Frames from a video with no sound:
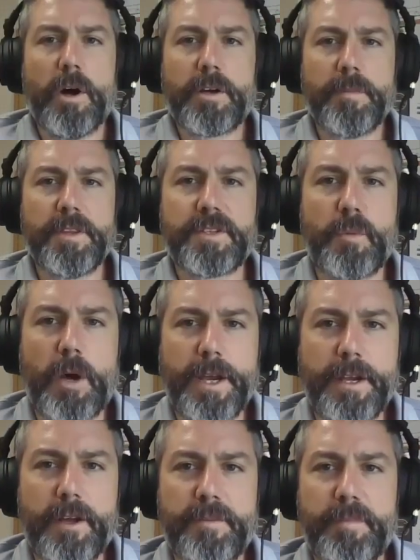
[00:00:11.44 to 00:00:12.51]
Welcome to the
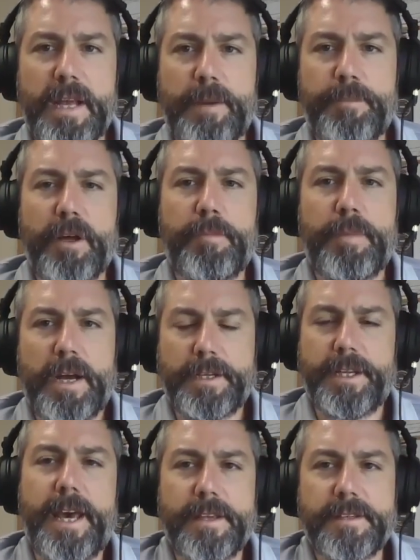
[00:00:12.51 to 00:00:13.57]
Swine Health Black Belt
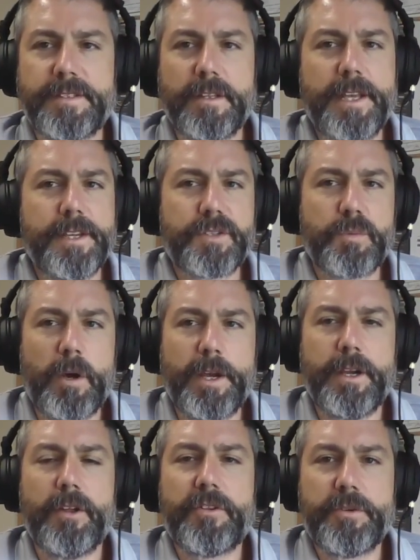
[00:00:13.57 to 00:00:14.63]
Podcast, the latest
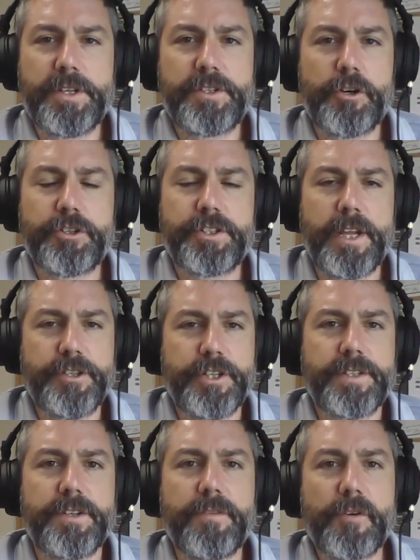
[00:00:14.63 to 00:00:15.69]
swine health research
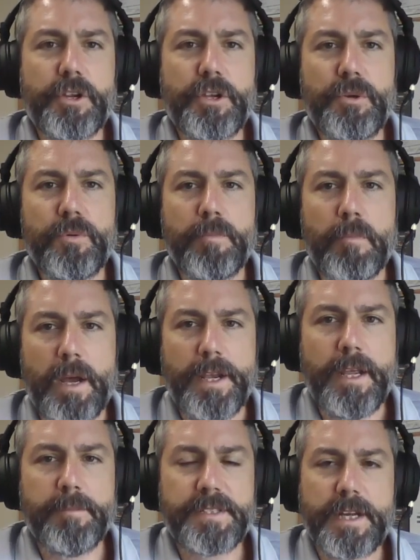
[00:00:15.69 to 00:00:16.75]
digested for you. My
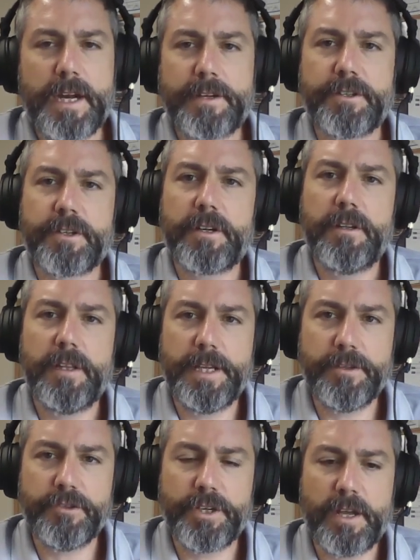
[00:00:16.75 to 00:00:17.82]
name's Dr.
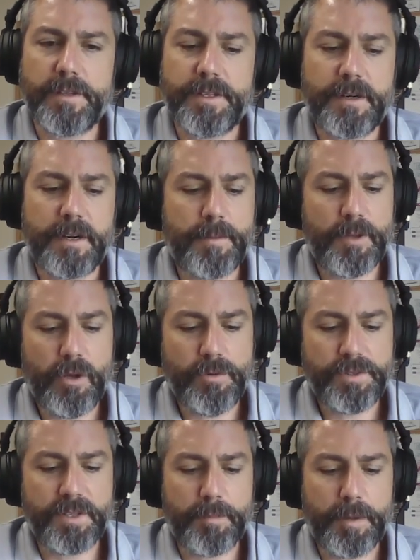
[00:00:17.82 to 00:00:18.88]
Clayton Johnson, and I'm the
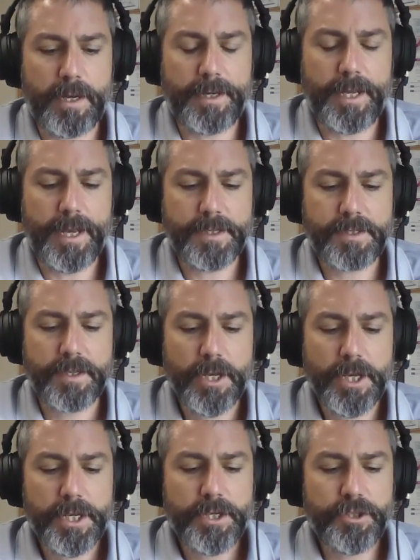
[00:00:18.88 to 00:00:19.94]
host of the podcast.
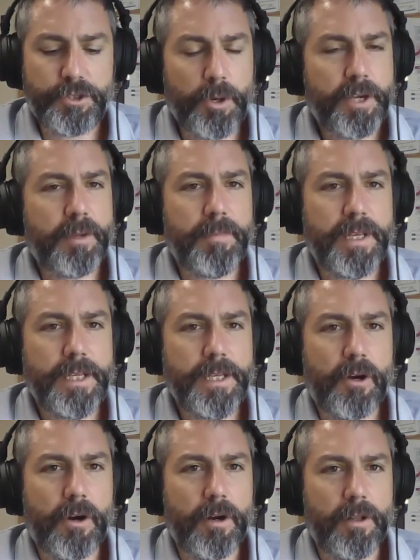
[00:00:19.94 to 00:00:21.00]
Joining me
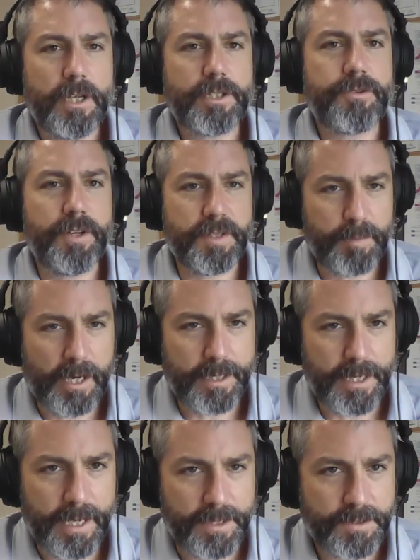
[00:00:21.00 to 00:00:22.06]
in our illustrious
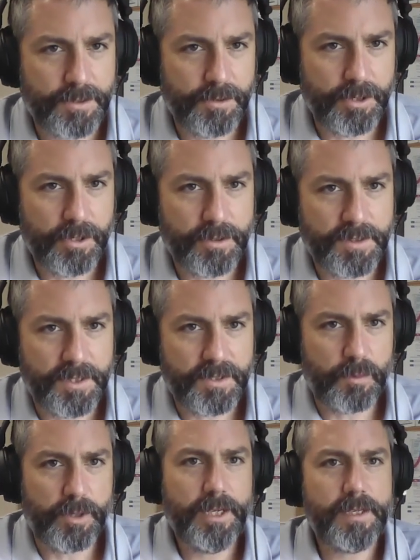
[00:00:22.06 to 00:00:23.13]
podcast studios
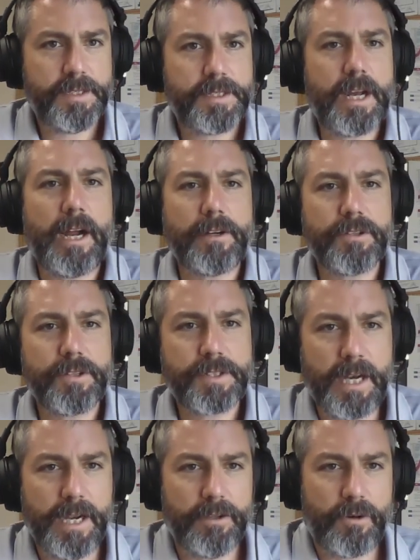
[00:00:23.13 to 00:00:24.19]
this week is Dr.
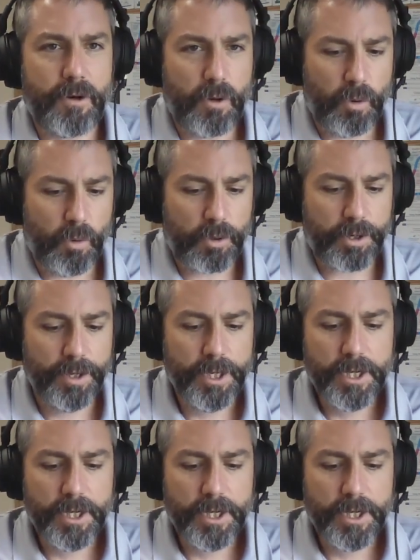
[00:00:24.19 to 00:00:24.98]
Tyler Holck.